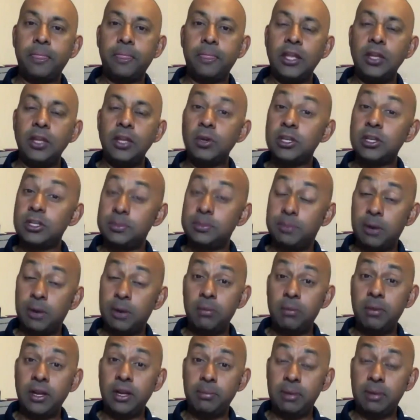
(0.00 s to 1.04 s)
you
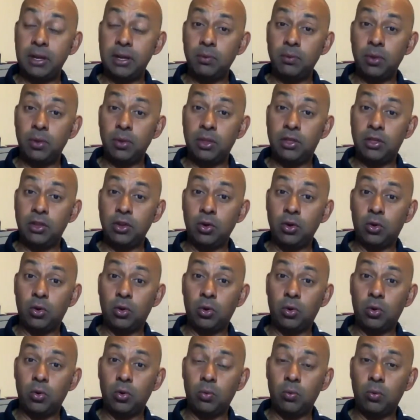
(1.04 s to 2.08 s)
experiment a bit with
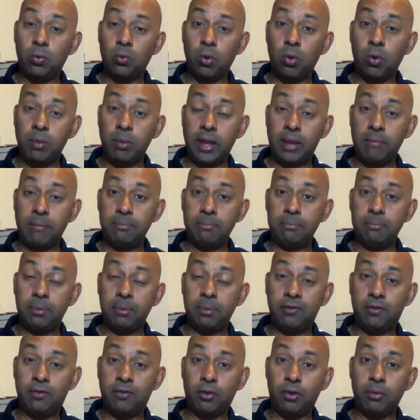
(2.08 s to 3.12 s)
your warming up
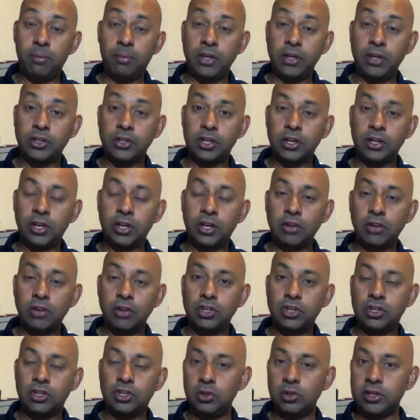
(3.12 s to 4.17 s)
before a match. So don't
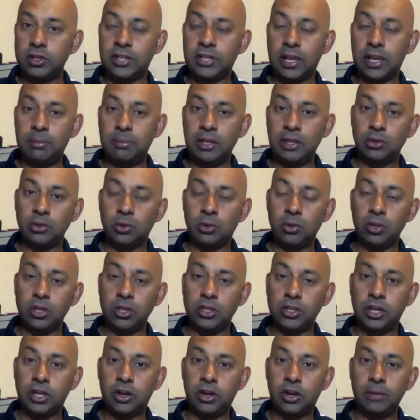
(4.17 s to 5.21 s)
just do the same things all the
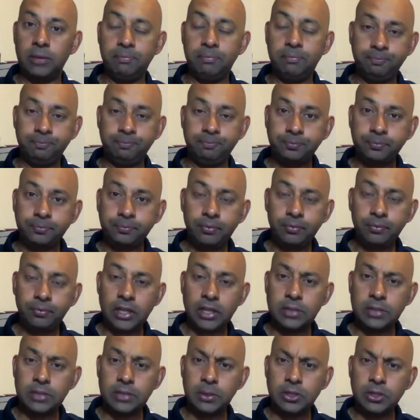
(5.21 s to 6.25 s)
time,
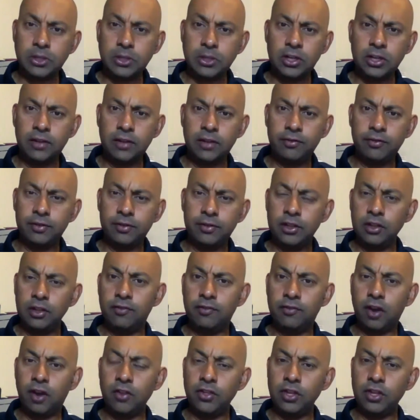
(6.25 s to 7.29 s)
especially if you
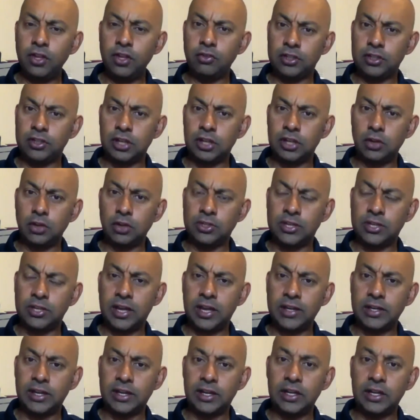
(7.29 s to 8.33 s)
find that you're a slow
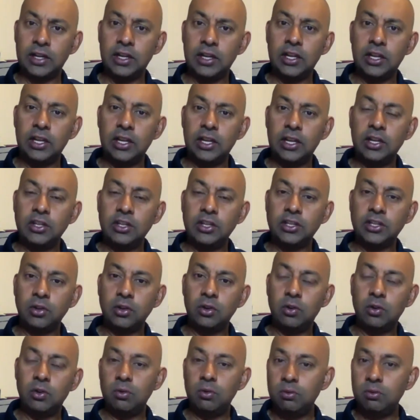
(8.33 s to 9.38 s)
starter.
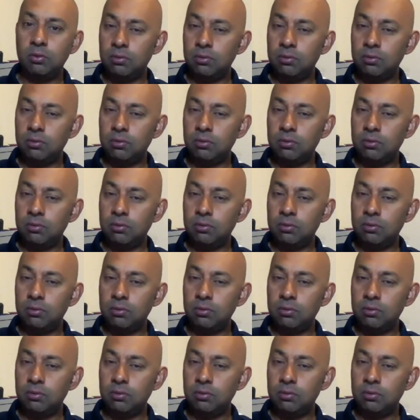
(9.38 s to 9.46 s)
So